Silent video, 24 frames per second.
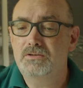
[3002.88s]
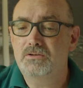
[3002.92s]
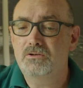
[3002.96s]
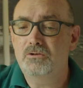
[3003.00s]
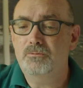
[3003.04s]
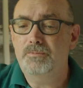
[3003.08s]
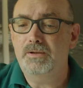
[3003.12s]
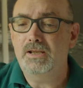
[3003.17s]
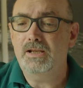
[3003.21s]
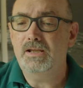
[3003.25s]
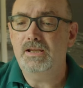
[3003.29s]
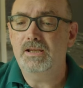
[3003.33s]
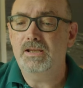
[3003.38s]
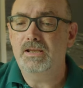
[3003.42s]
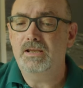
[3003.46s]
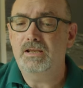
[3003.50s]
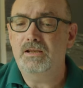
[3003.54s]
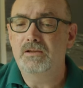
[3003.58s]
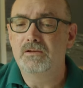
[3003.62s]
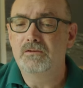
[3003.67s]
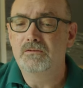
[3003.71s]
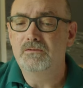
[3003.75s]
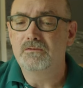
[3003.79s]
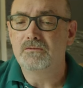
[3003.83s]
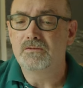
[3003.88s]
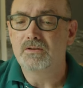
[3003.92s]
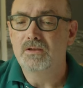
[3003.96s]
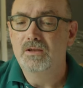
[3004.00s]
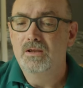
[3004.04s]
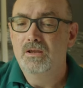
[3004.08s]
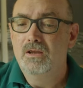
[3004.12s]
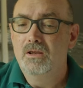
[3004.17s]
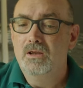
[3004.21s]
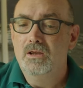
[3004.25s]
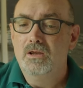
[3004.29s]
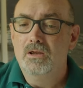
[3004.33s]
to believe.
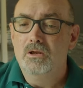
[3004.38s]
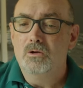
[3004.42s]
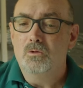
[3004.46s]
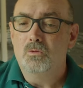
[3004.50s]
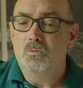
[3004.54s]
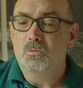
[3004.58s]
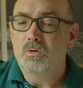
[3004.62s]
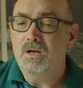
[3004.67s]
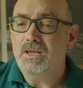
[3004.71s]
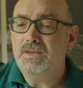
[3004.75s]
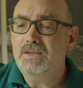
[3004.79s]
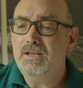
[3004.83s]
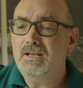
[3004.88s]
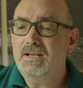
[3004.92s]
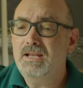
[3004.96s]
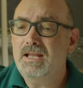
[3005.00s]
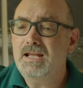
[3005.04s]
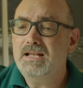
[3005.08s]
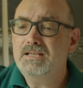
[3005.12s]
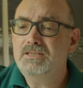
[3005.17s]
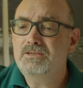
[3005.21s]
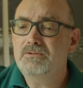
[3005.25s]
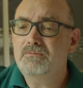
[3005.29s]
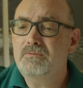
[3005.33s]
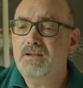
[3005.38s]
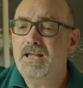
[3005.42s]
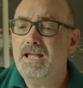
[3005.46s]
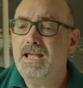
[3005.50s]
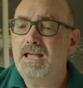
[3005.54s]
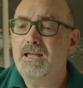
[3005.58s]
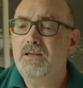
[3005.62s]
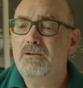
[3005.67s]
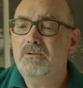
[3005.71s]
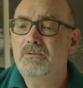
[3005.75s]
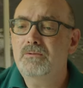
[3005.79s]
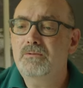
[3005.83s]
When the lights are
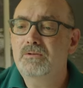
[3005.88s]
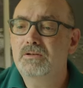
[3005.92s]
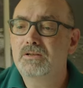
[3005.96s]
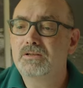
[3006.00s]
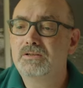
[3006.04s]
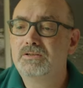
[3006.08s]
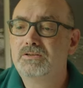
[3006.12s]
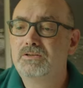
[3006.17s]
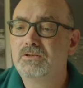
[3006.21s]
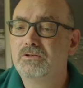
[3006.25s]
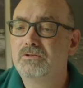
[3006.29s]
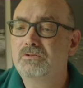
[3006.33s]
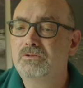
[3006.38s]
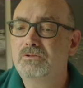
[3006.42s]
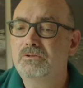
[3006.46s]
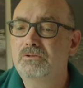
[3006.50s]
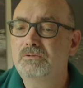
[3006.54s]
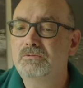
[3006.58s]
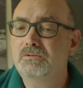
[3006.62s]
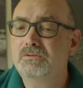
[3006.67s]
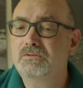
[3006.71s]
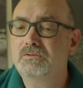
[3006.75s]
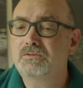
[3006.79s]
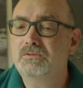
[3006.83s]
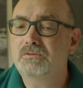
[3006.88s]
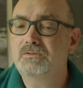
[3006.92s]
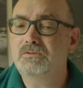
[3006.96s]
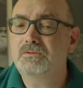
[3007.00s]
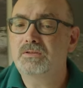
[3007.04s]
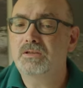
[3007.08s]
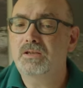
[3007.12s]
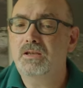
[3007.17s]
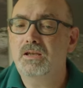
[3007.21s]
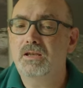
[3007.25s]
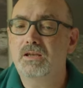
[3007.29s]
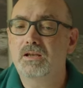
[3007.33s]
out, I don't know what to
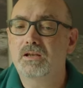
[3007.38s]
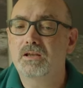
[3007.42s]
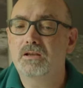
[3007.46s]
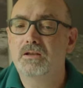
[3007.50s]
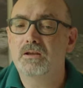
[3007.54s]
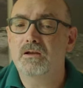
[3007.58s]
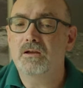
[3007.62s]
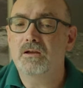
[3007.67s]
think at